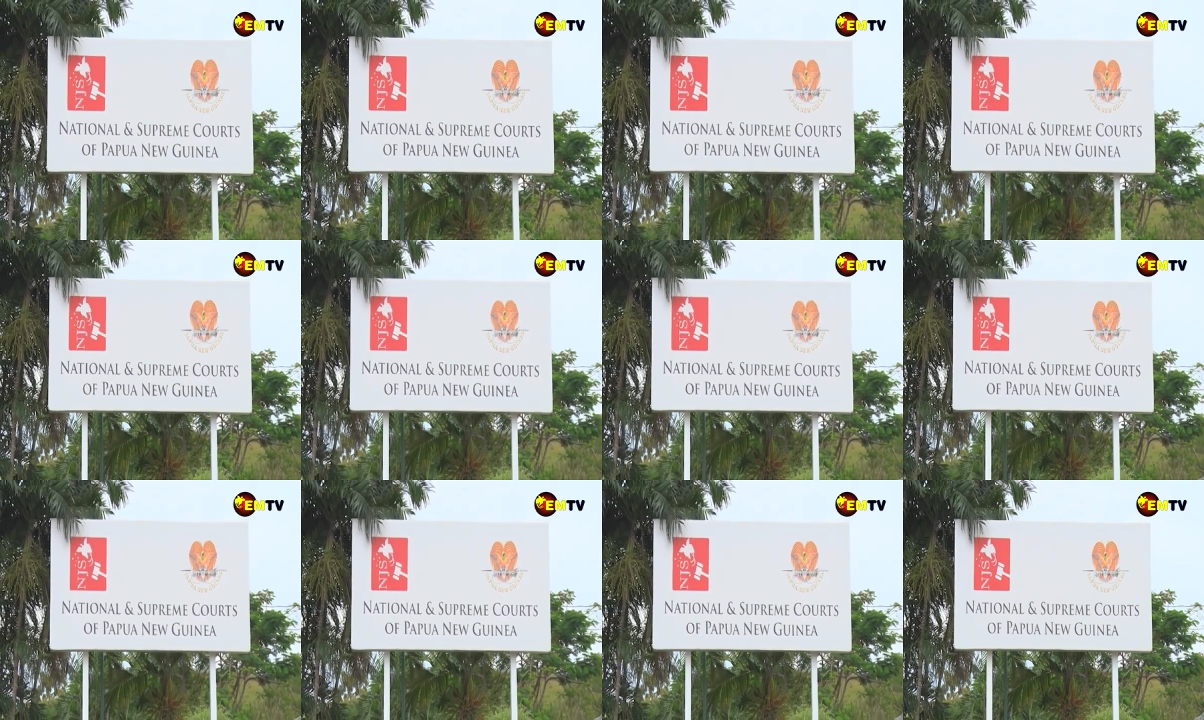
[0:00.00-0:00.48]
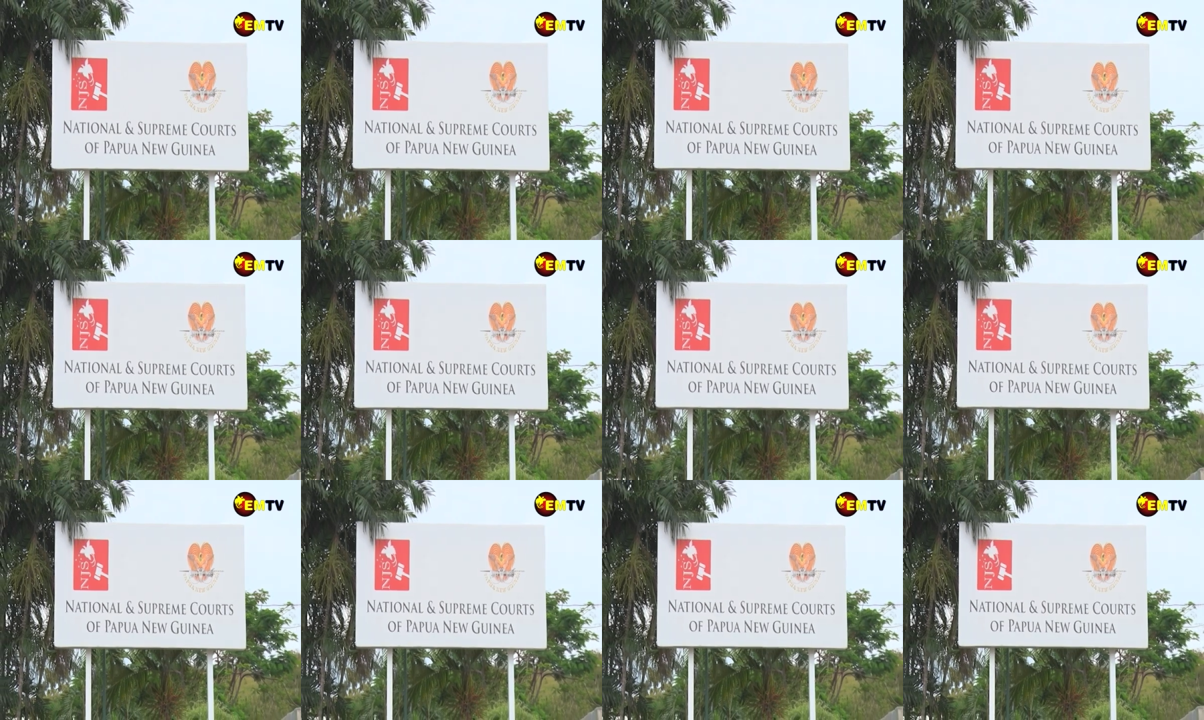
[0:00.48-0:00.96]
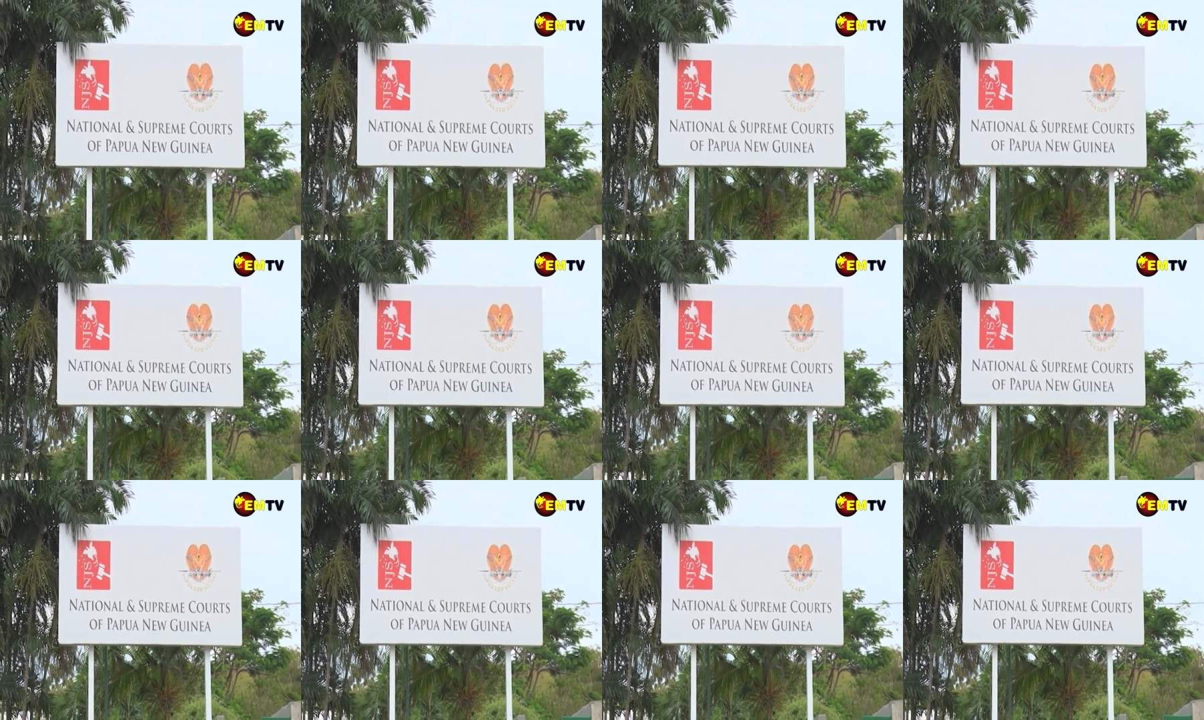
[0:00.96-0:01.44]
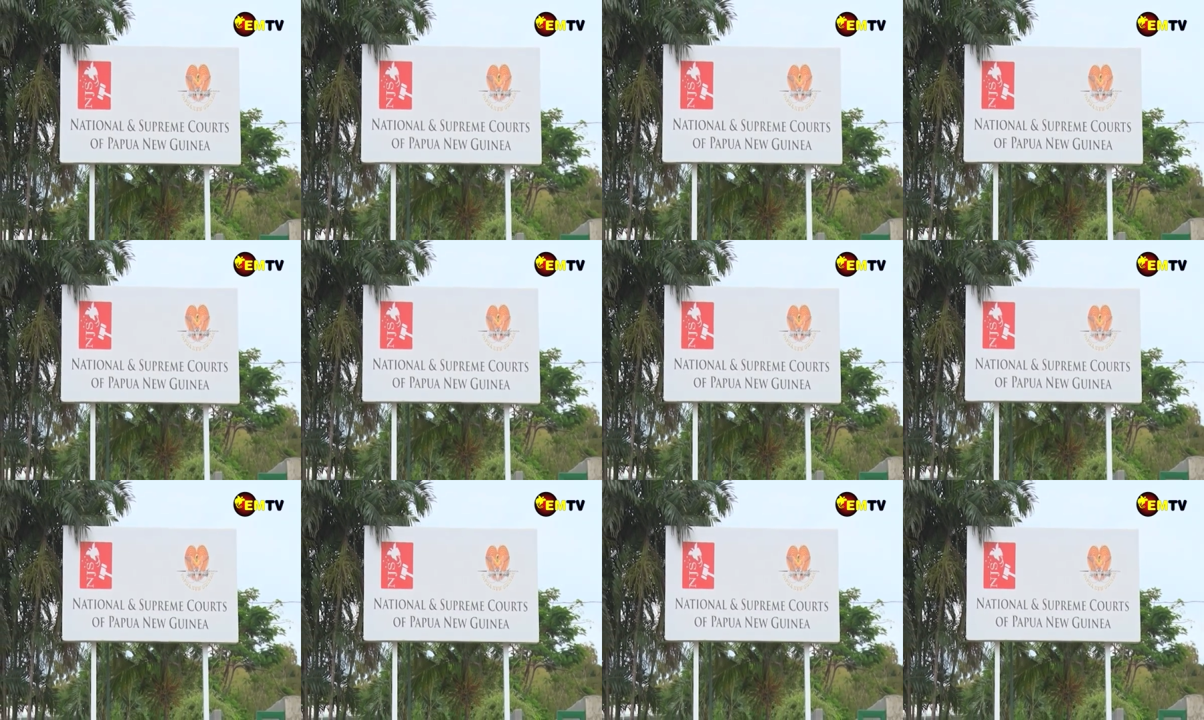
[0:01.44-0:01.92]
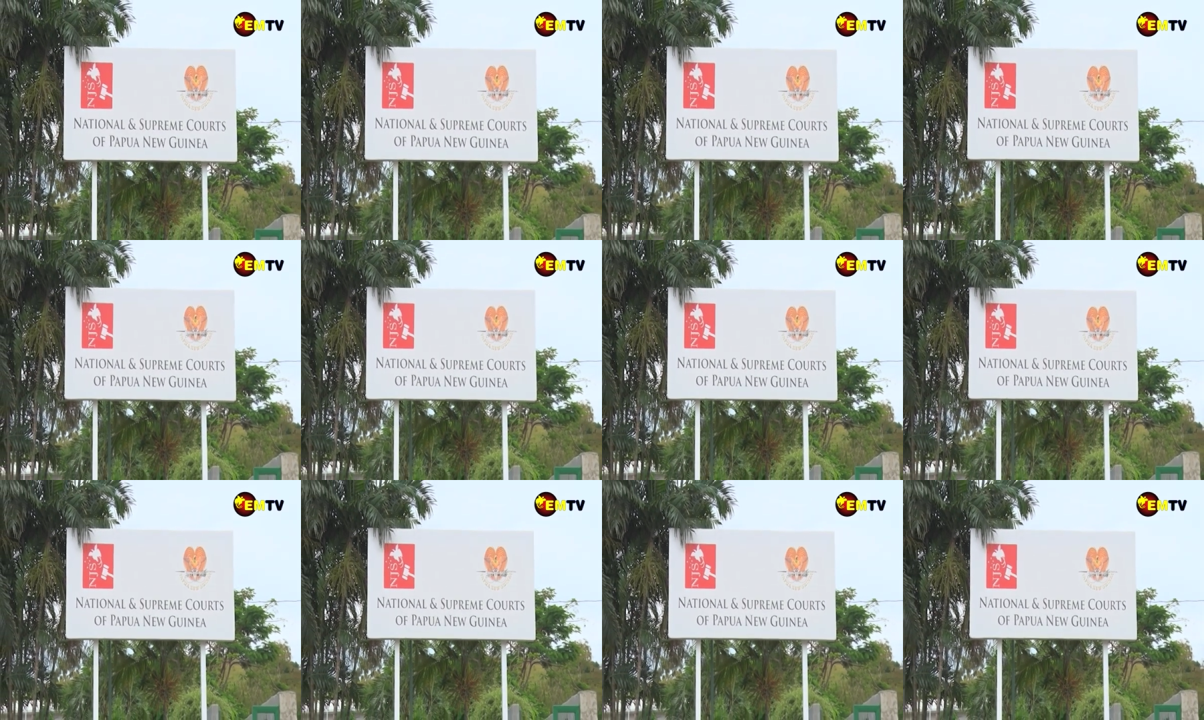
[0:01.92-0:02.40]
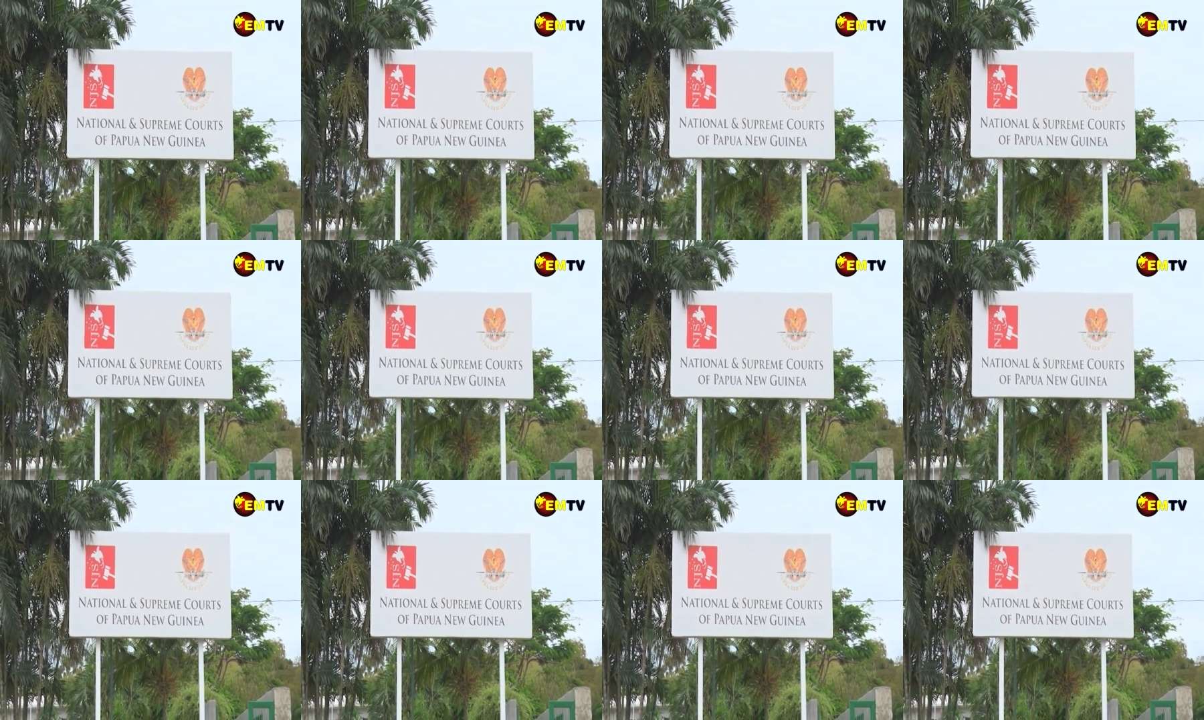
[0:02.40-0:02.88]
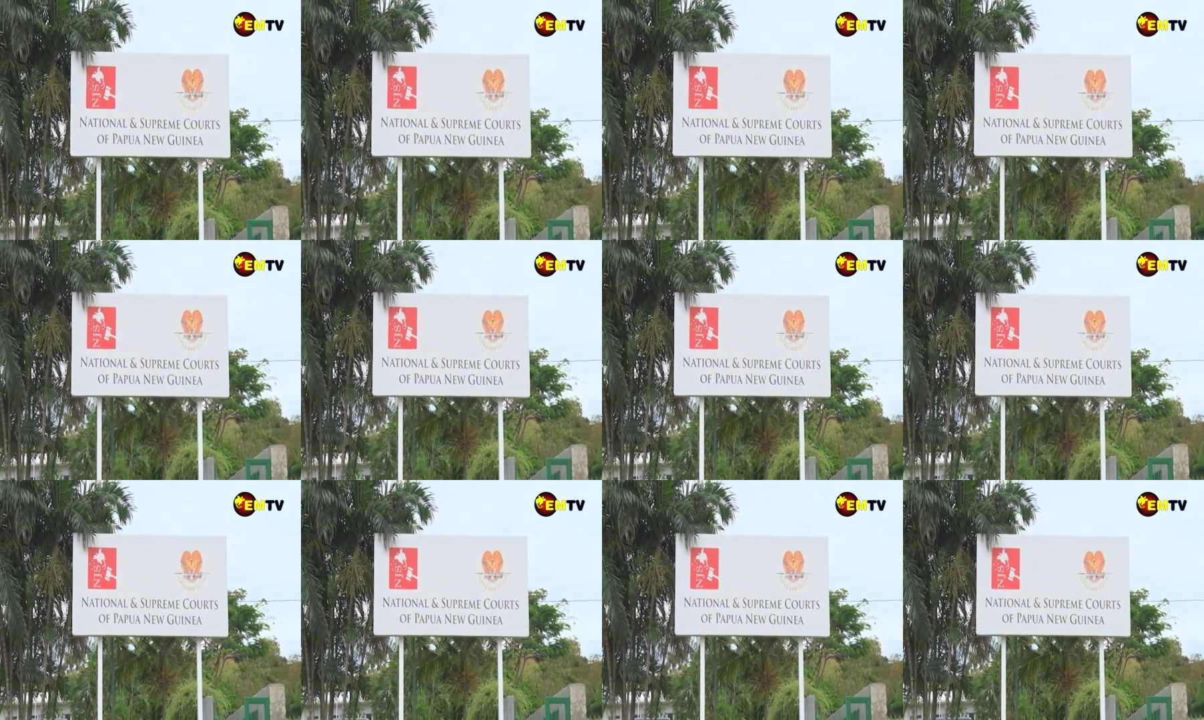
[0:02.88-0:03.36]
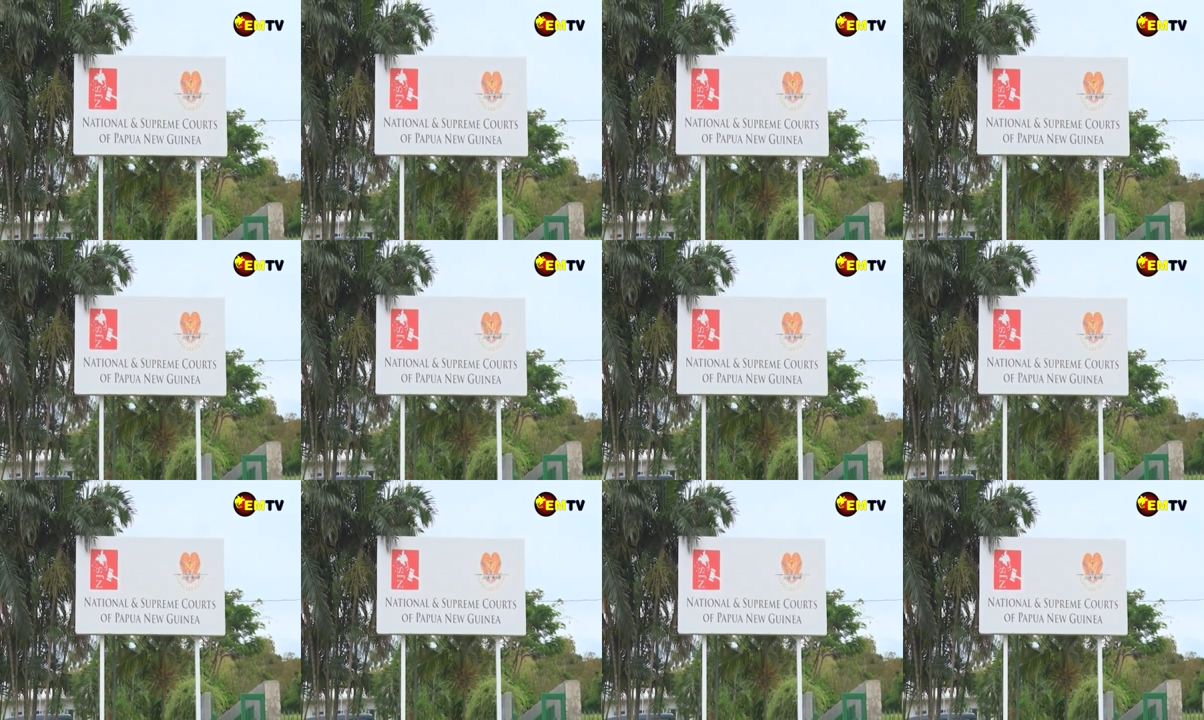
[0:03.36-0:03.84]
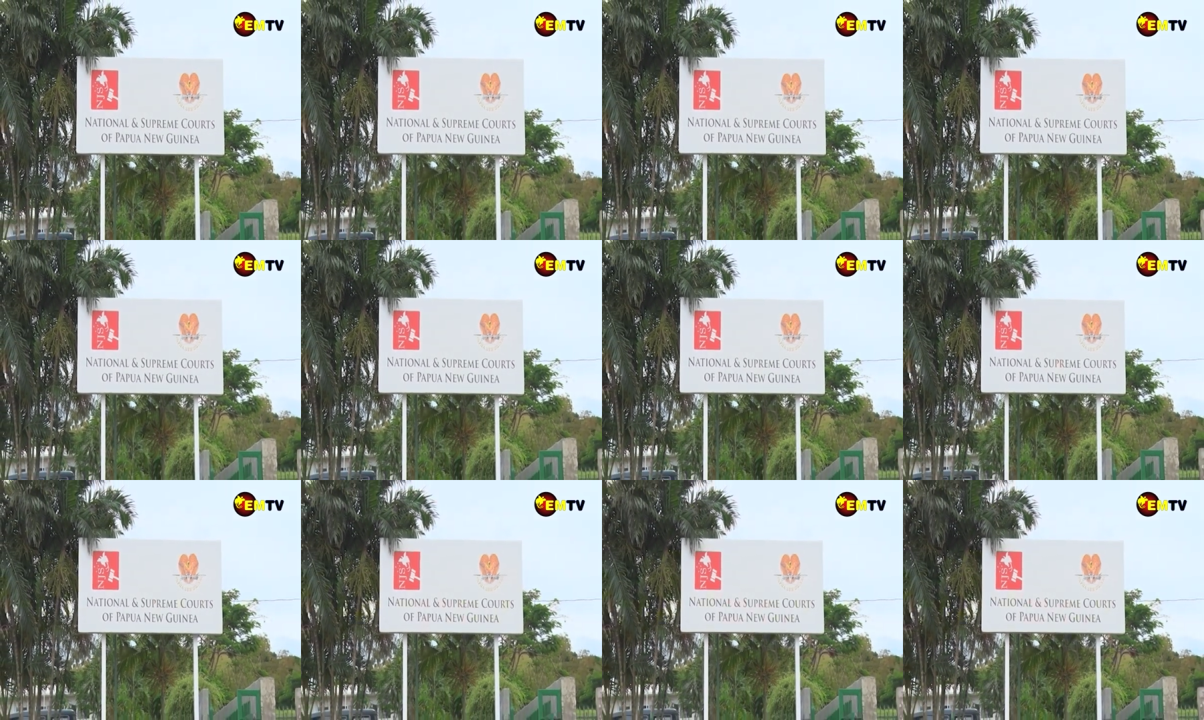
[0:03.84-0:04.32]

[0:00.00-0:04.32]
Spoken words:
No face is visible, so there are no lips to read.